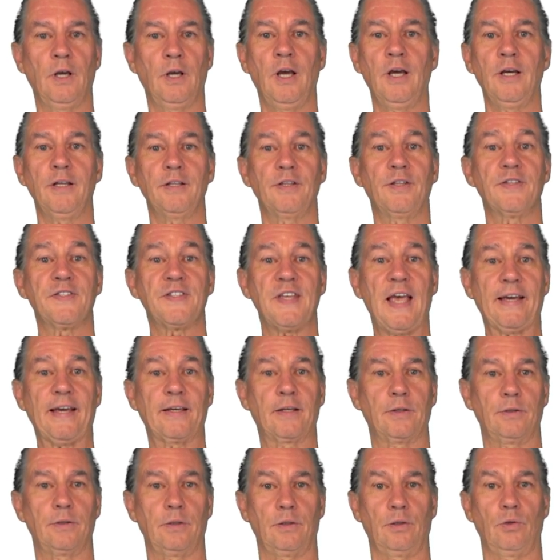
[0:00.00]
The
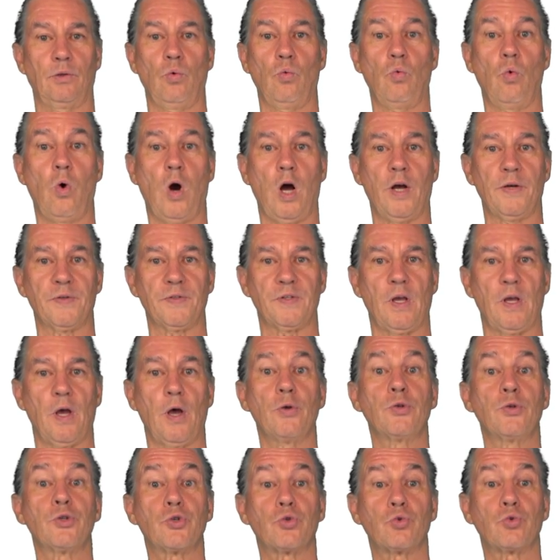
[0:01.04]
second was a
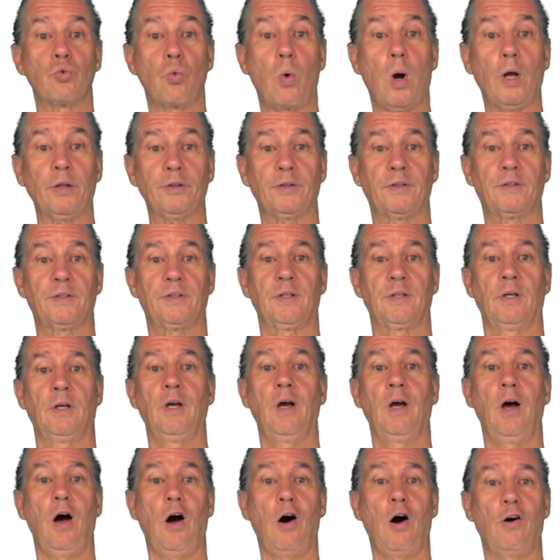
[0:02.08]
SWOT
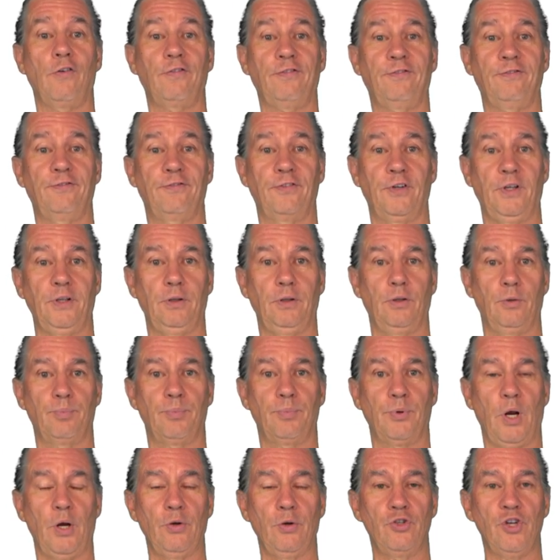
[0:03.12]
of the
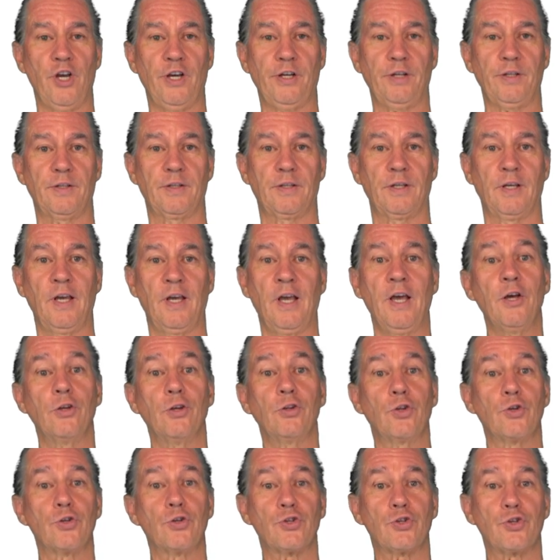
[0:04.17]
project. The
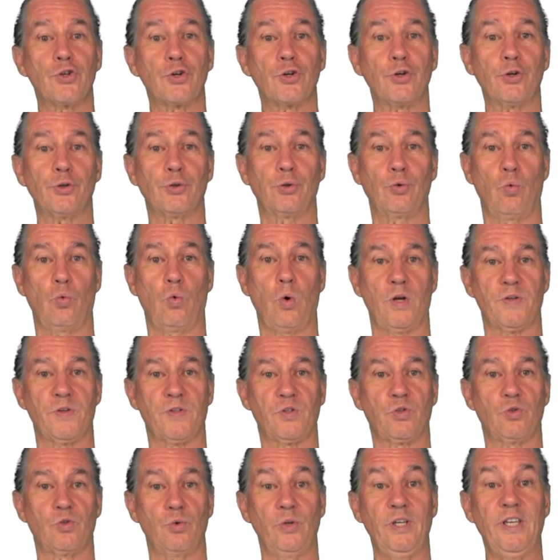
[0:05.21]
third was
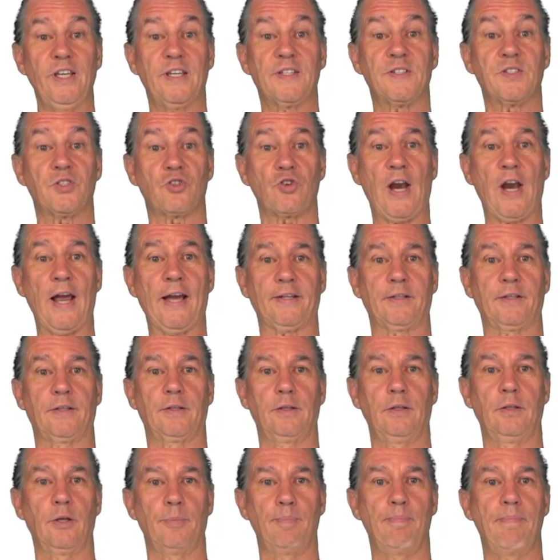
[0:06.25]
to extract the
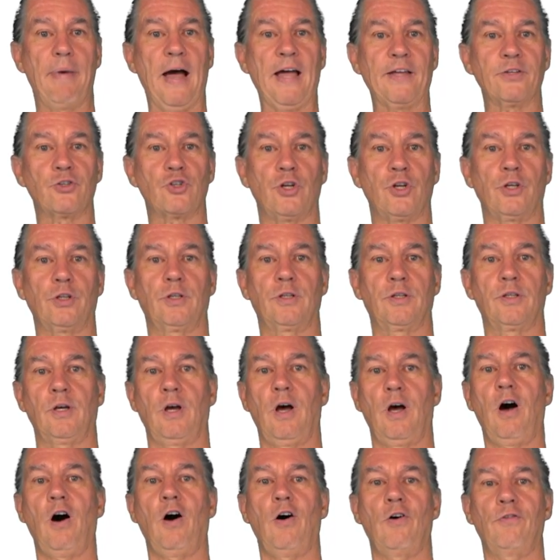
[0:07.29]
budget
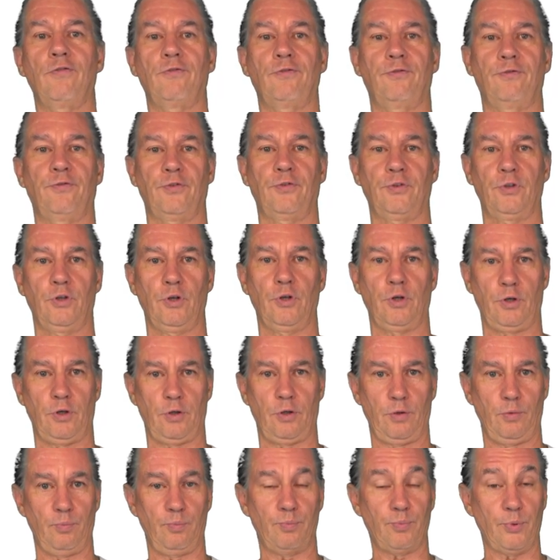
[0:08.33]
of the
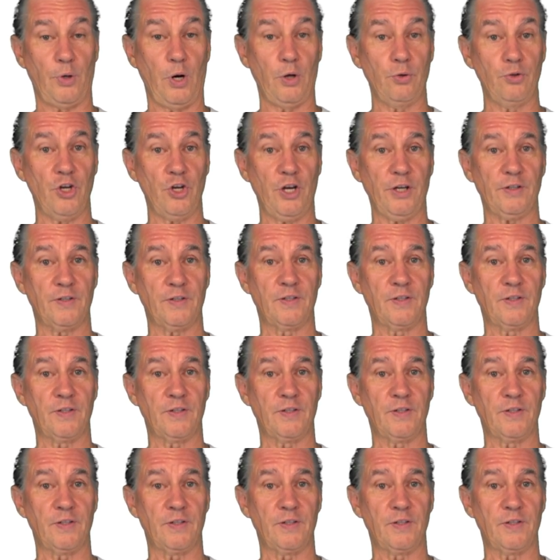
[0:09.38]
project.